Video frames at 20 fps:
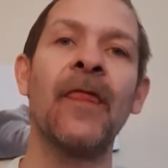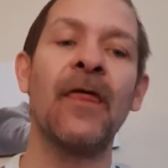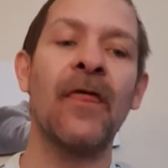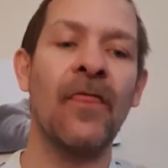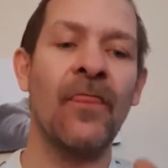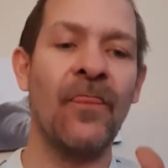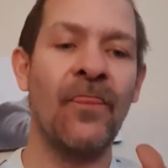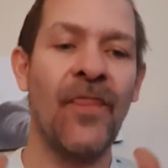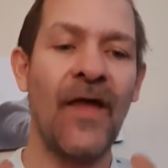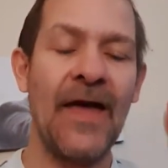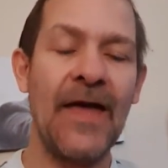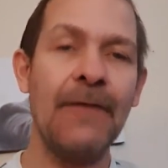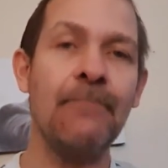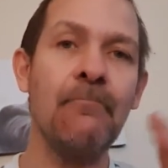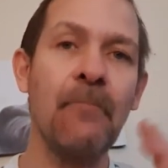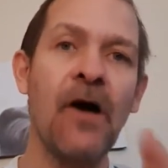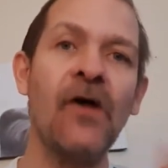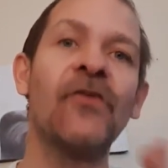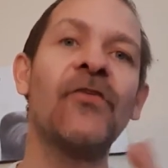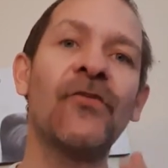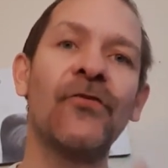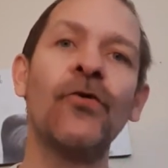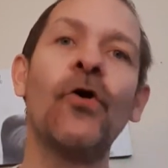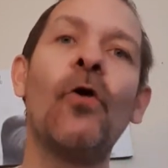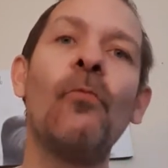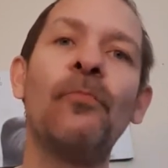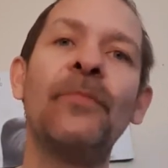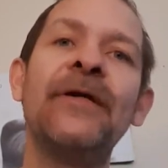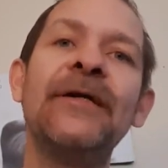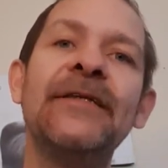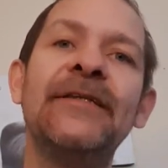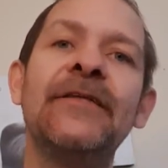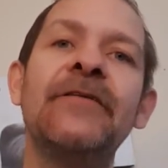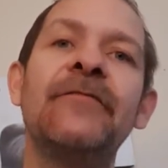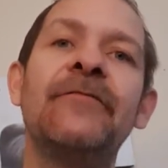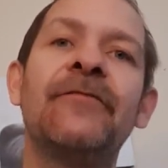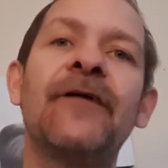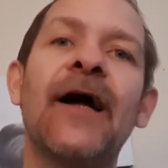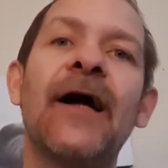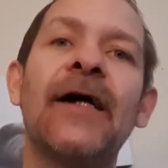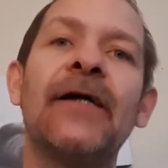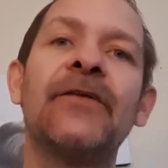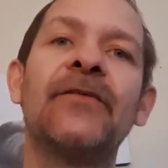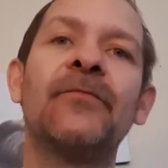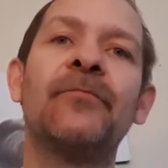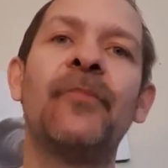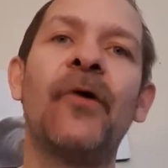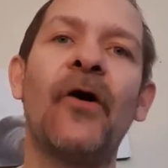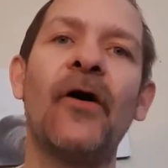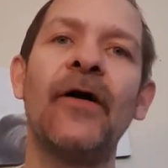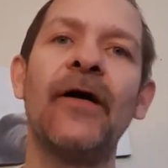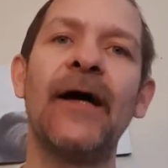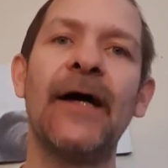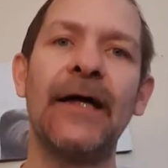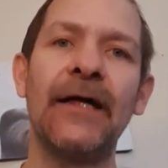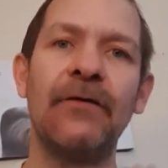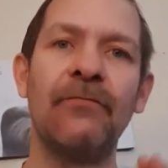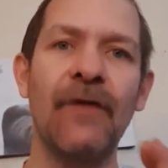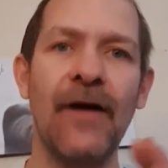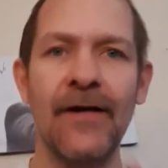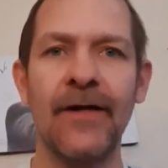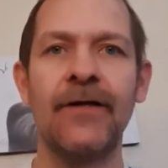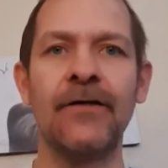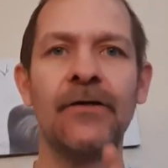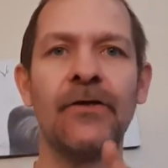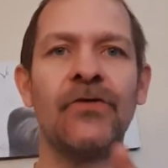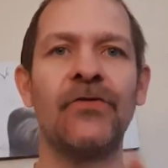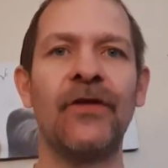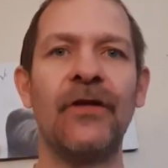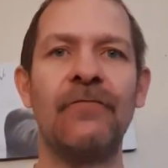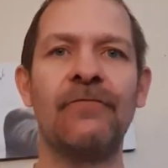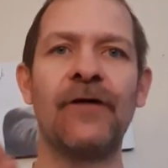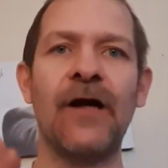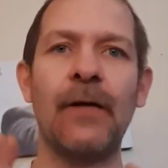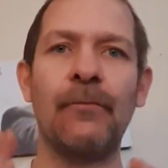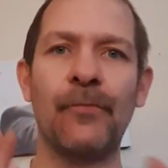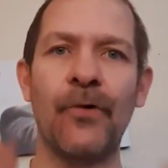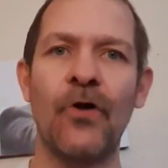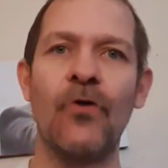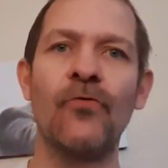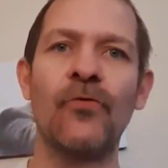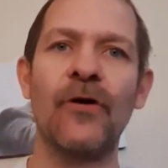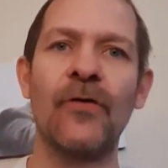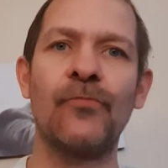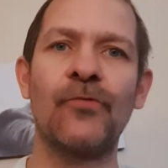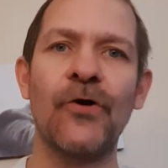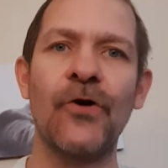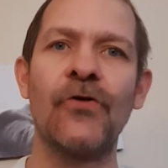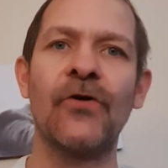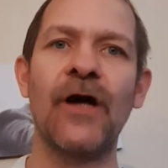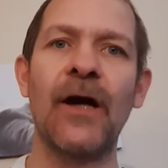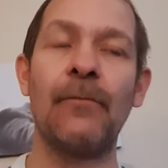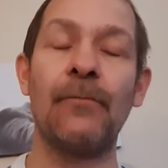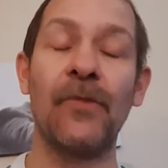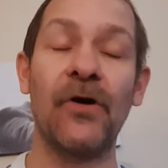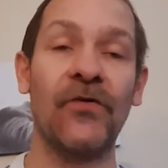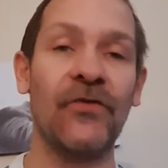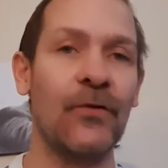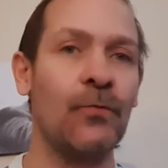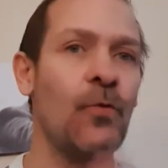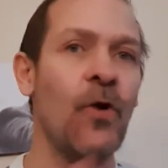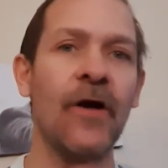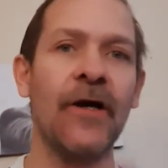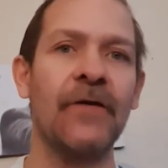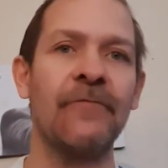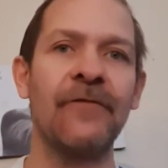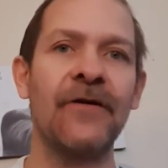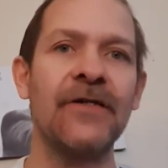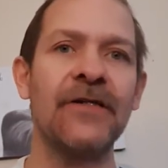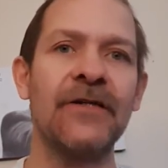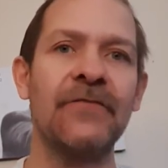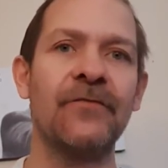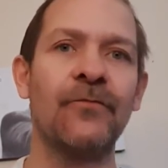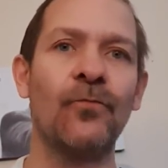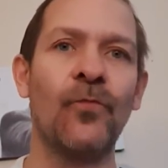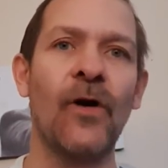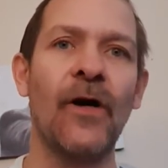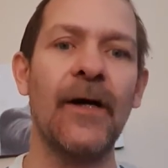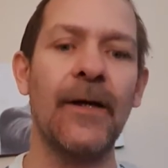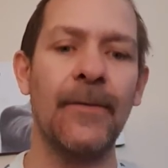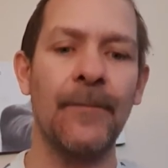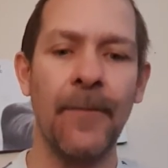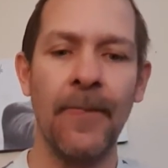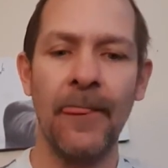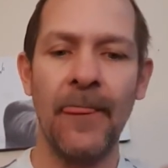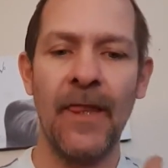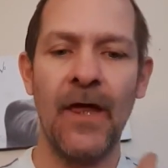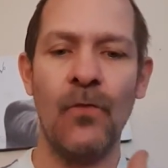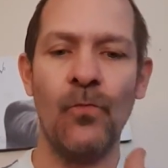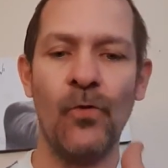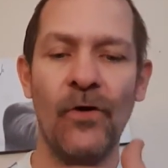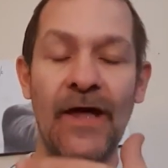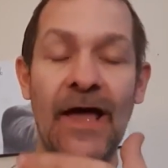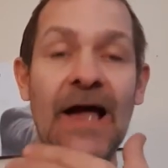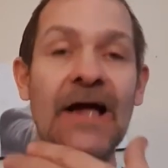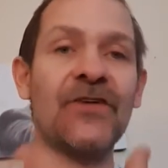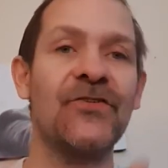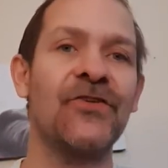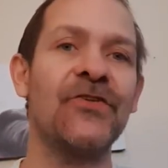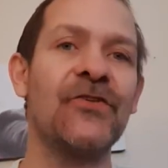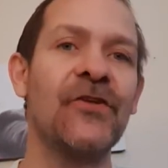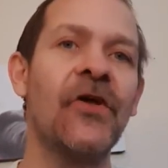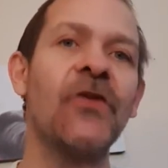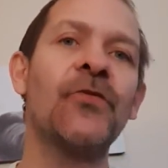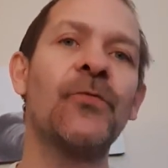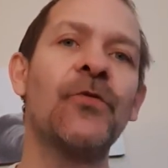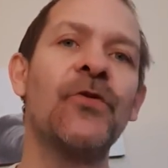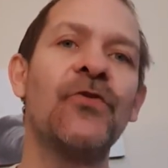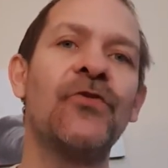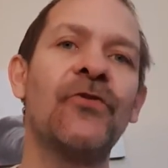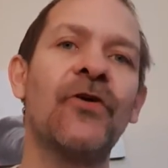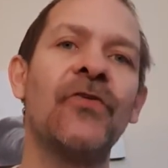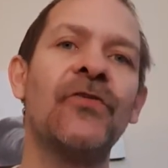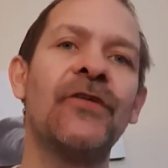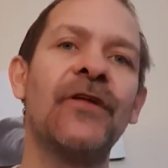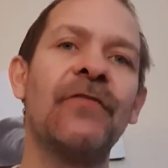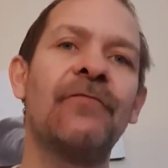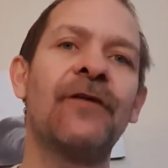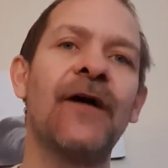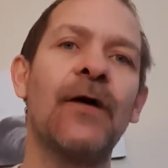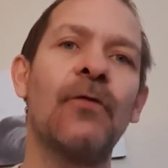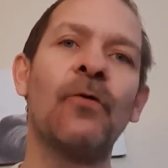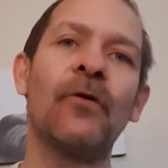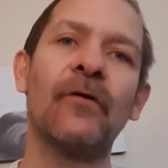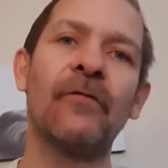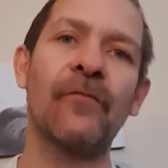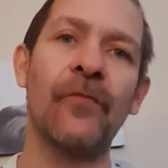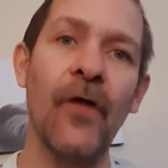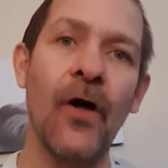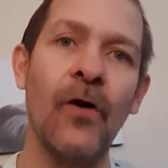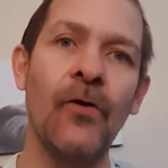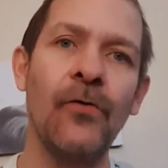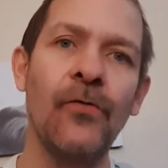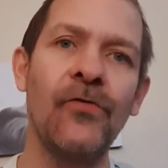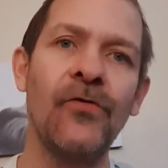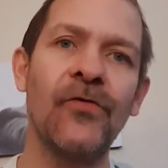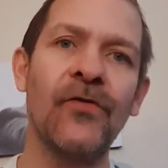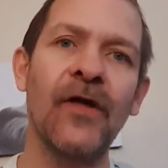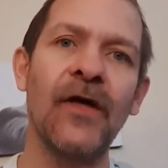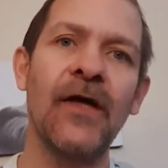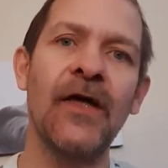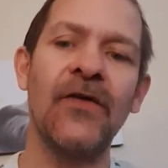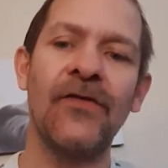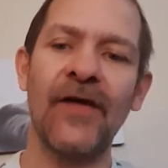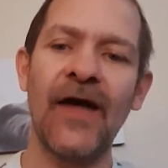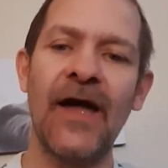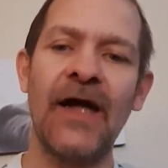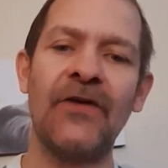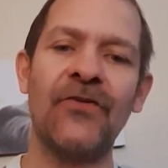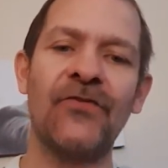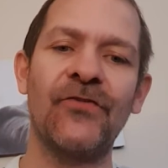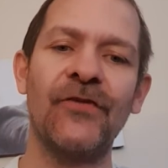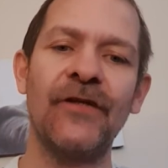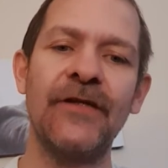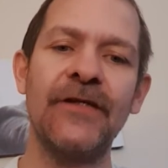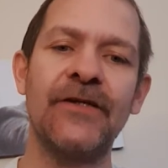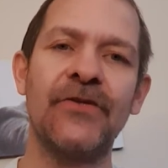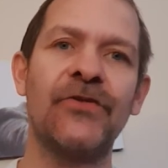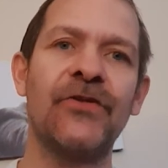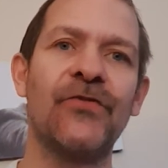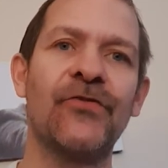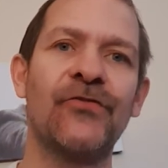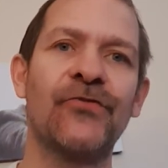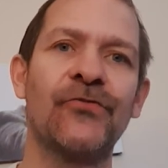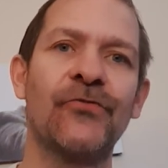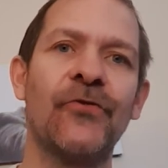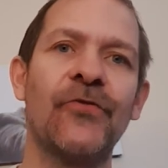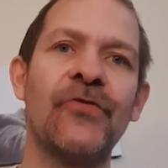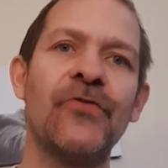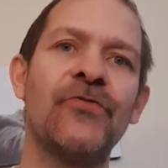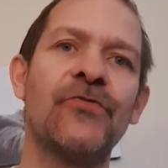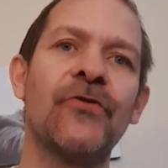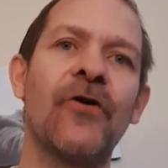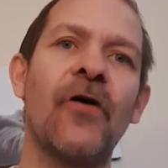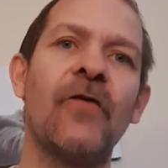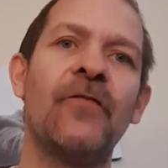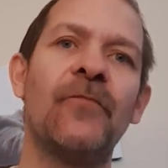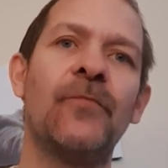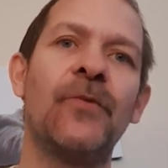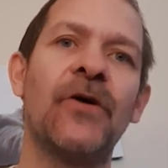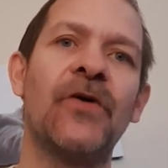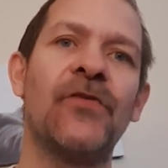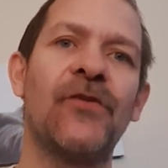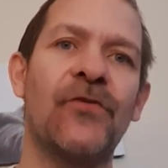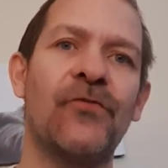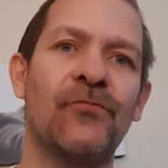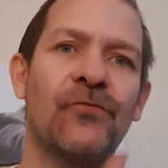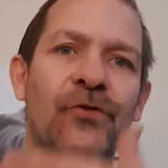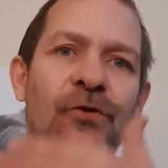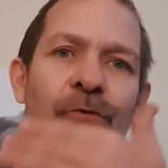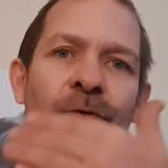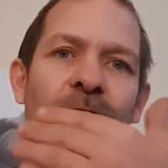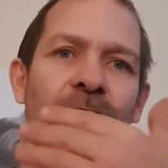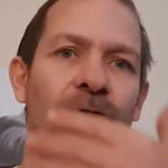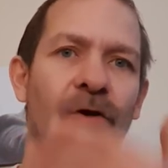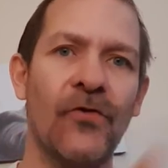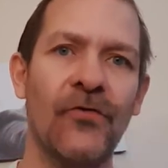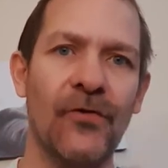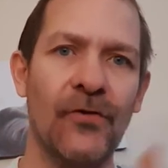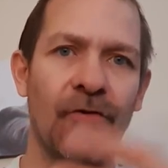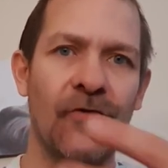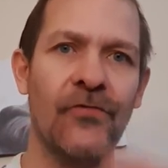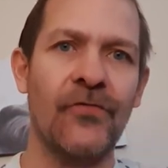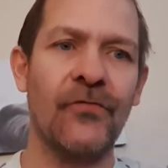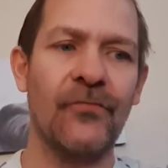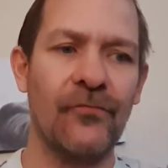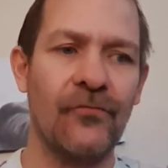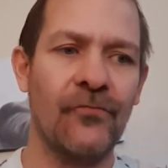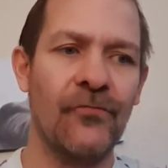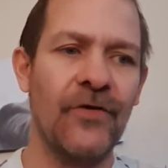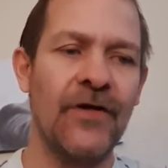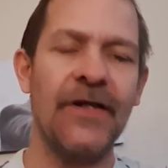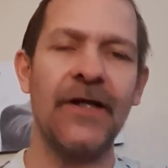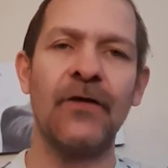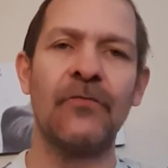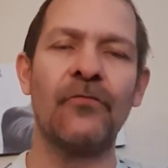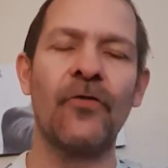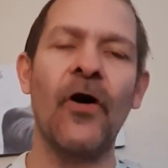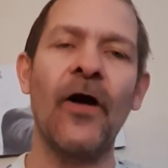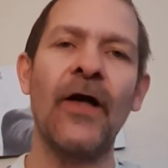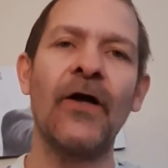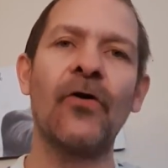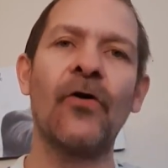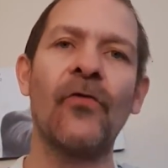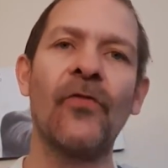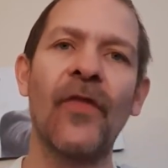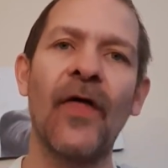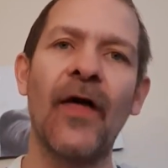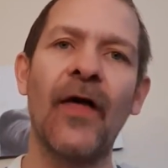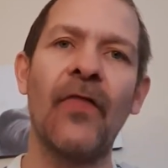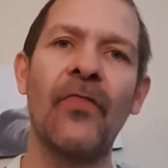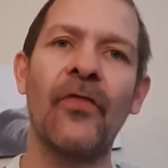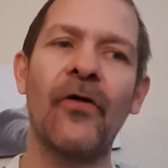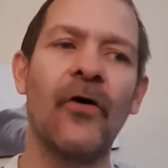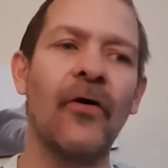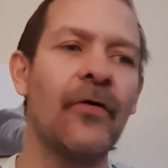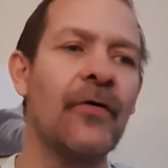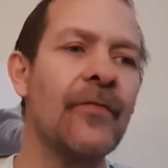they must not be defragged by a regular defrag program, because they work in a very different way. And what it actually does when you try and defrag one of those is it actually can destroy the drive, because it's doing lots and lots of reading and writing on there that